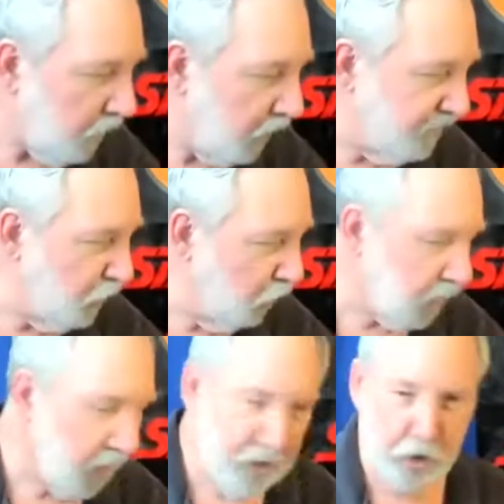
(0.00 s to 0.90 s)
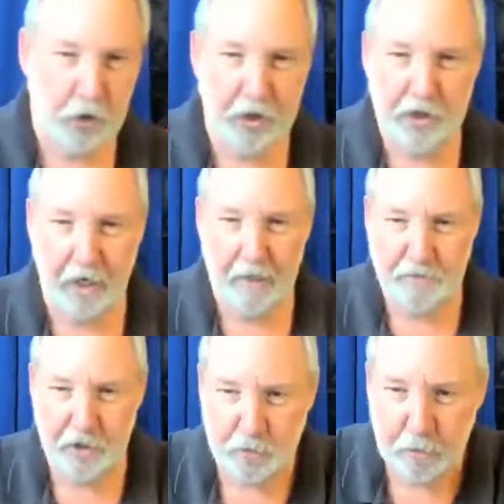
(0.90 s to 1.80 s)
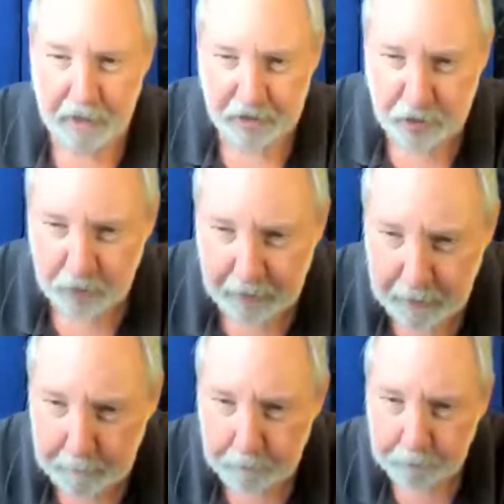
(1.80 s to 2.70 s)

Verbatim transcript: even though it costs 30 times as much, right?